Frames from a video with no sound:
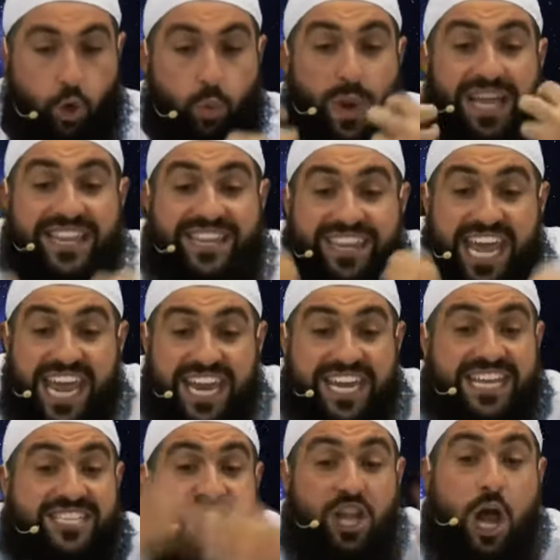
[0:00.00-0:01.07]
When deen
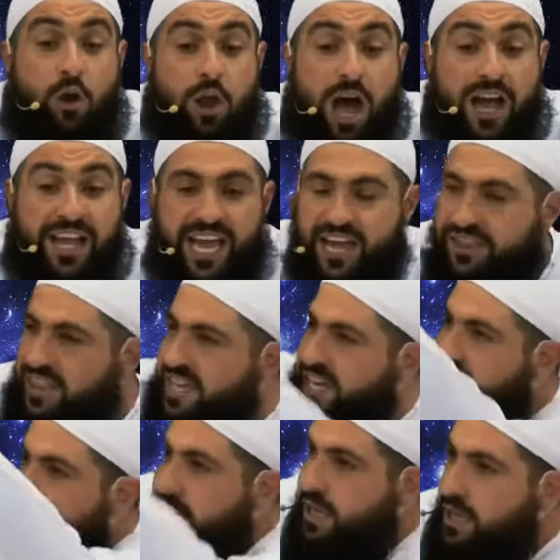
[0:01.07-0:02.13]
is no longer
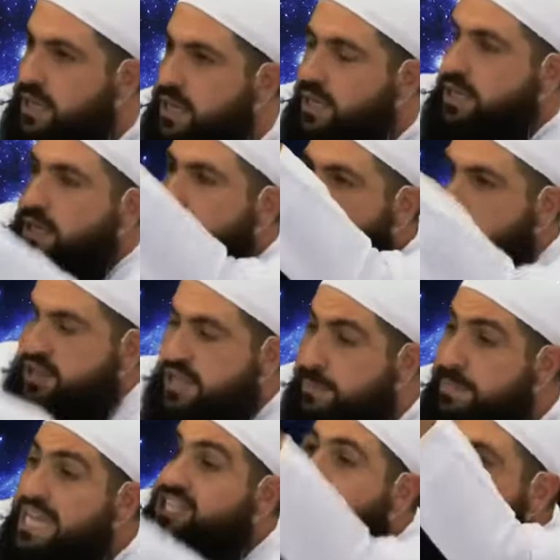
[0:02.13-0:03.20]
the, the
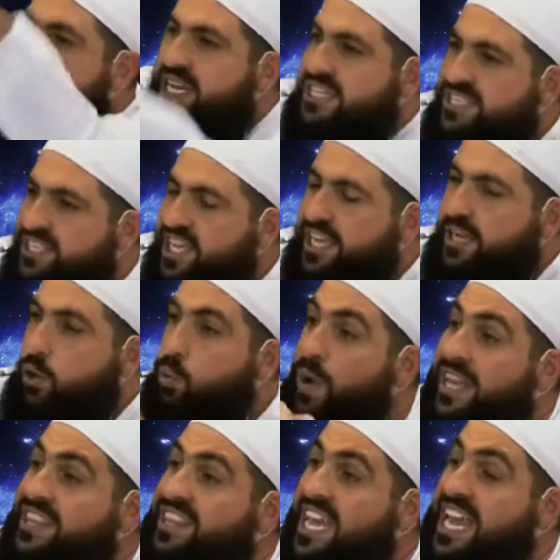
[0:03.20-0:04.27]
measuring stick,
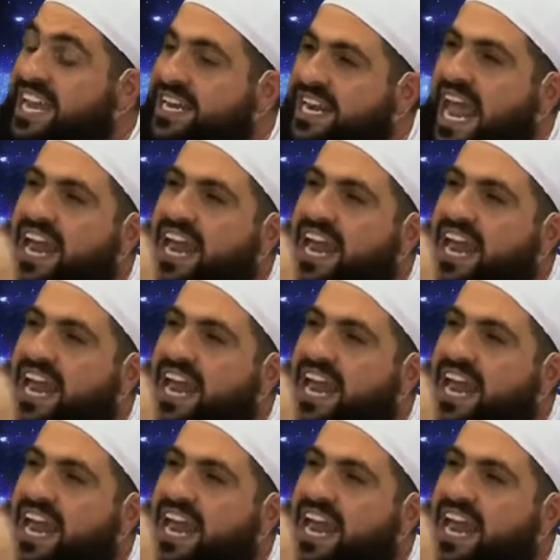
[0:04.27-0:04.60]
when deen